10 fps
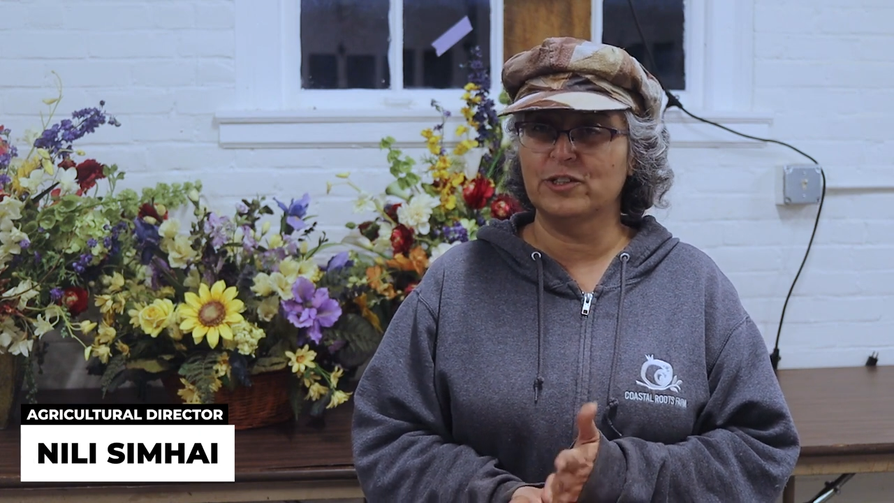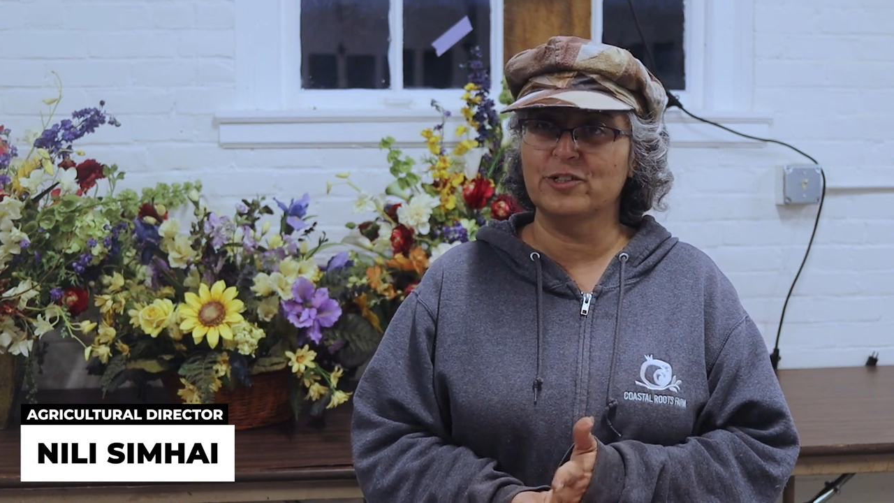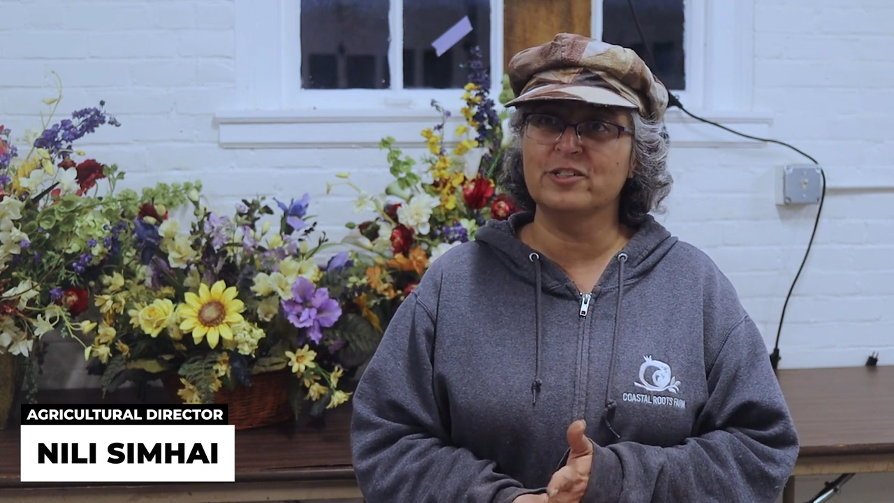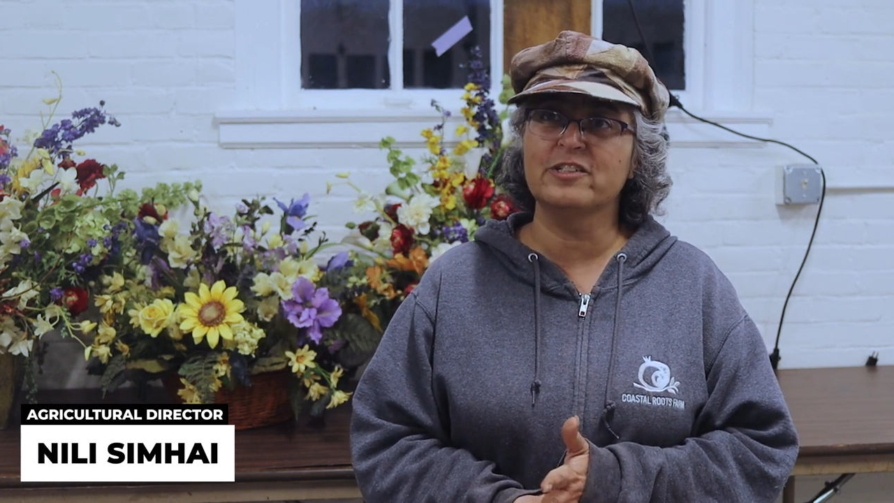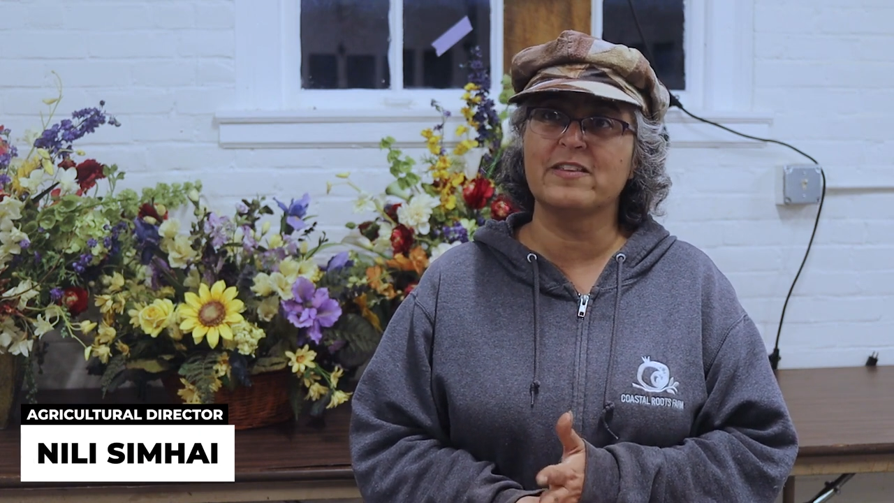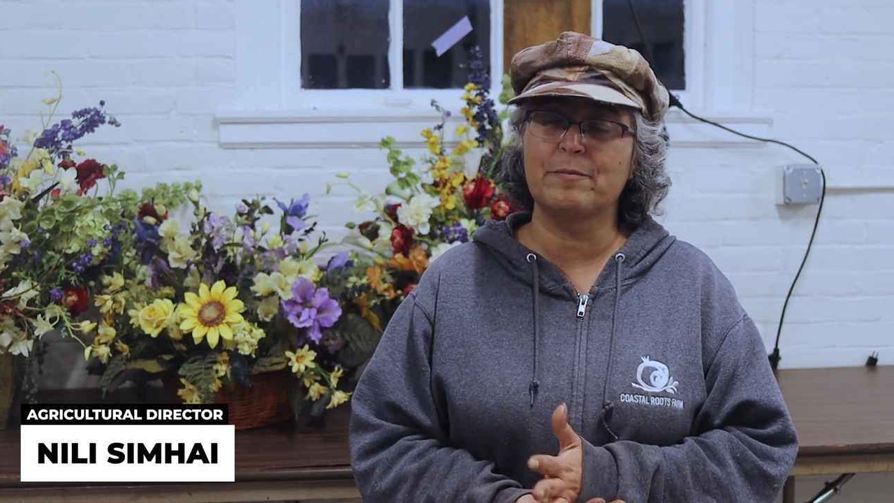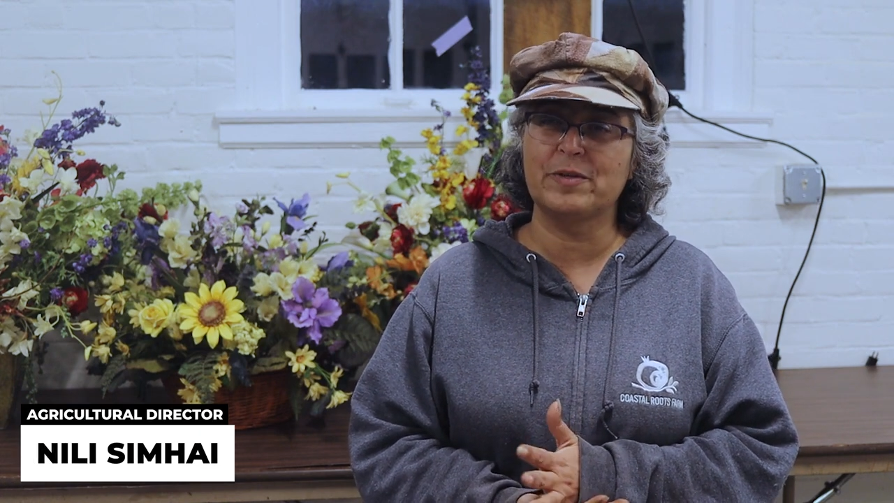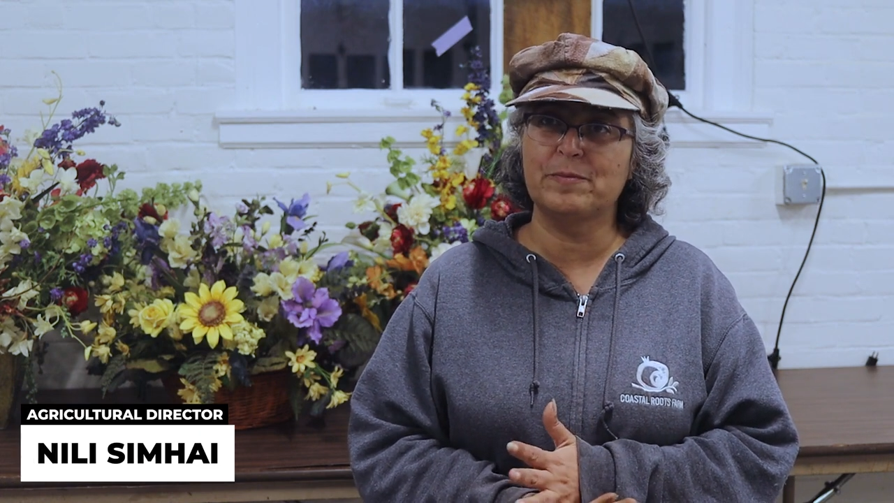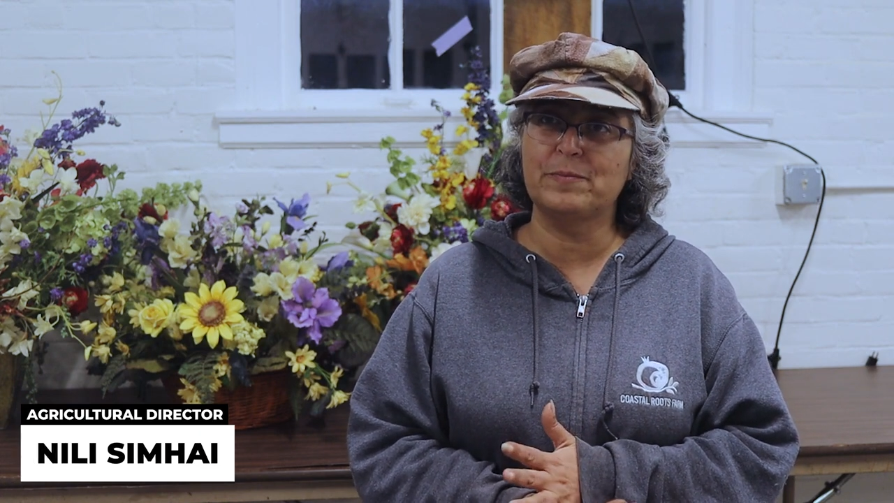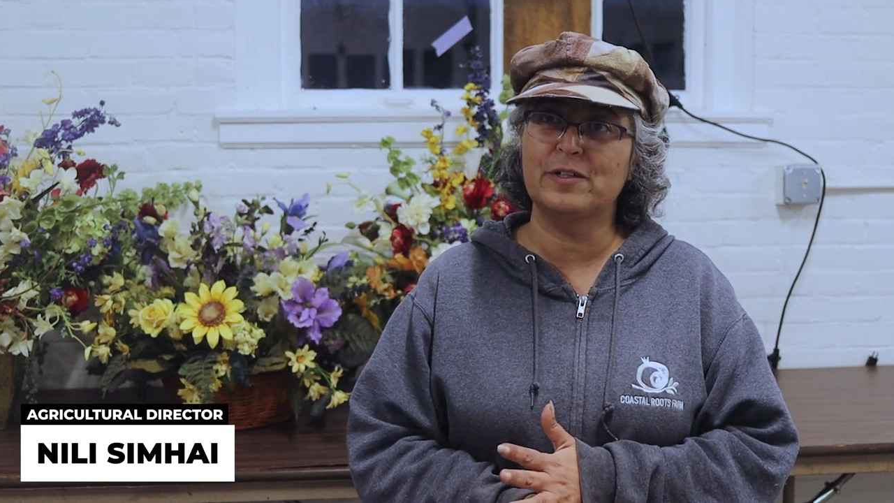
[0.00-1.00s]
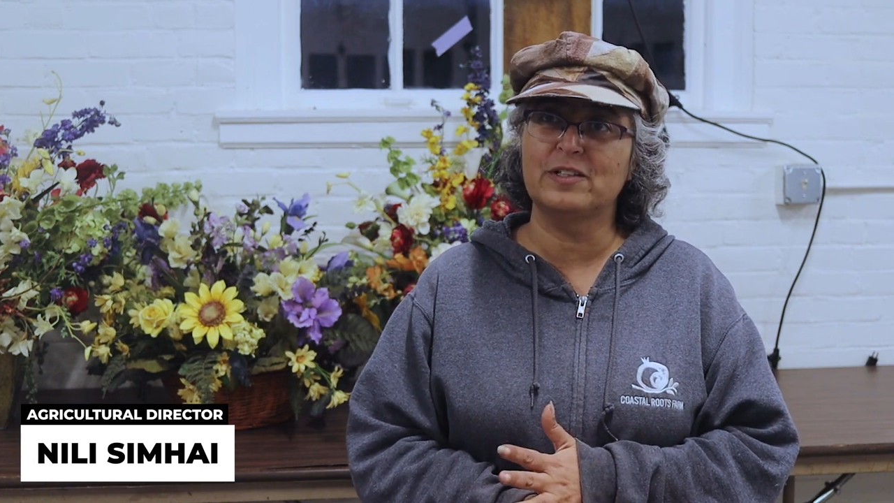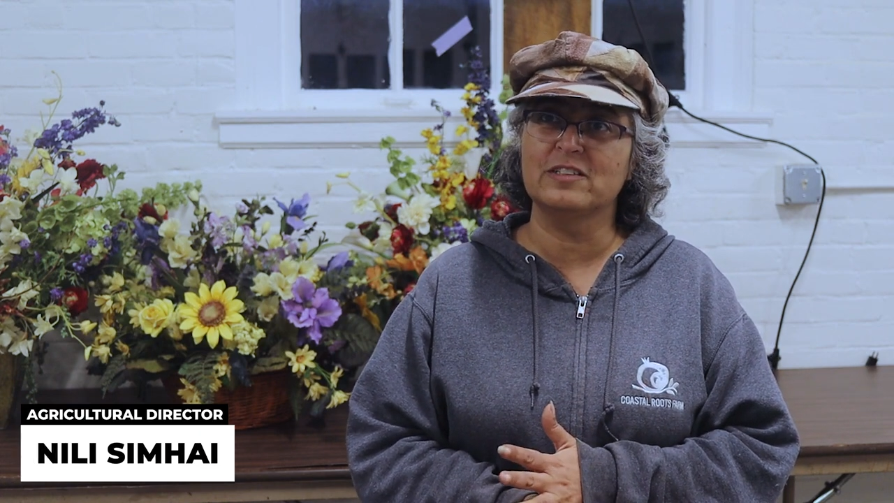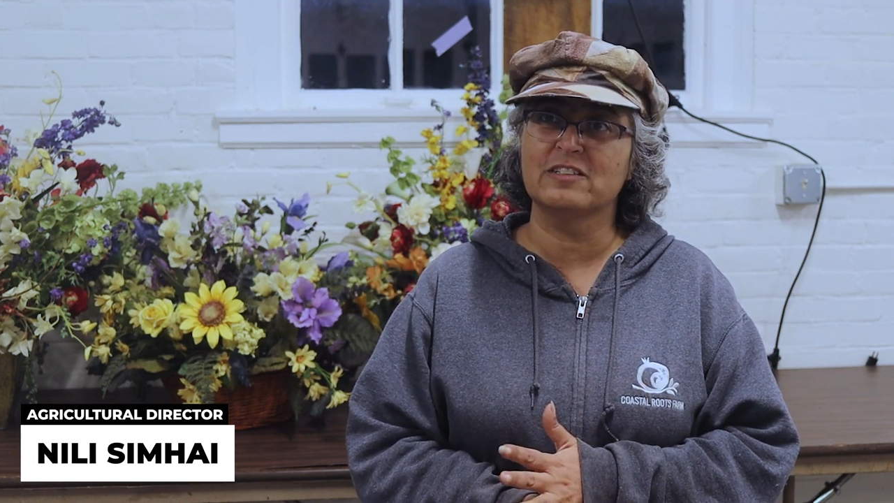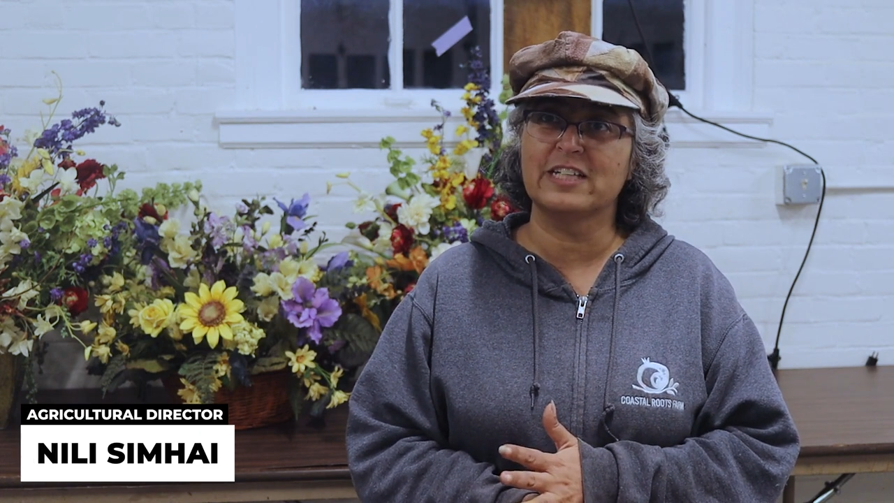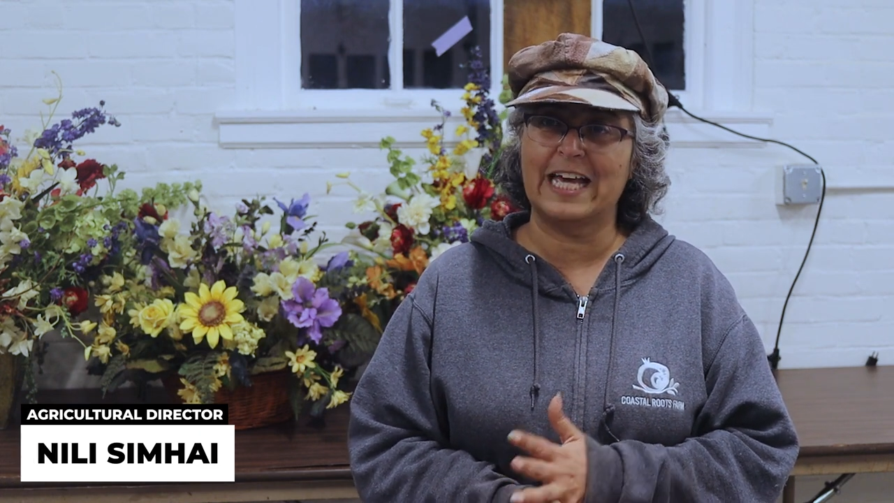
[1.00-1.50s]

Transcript: learned that people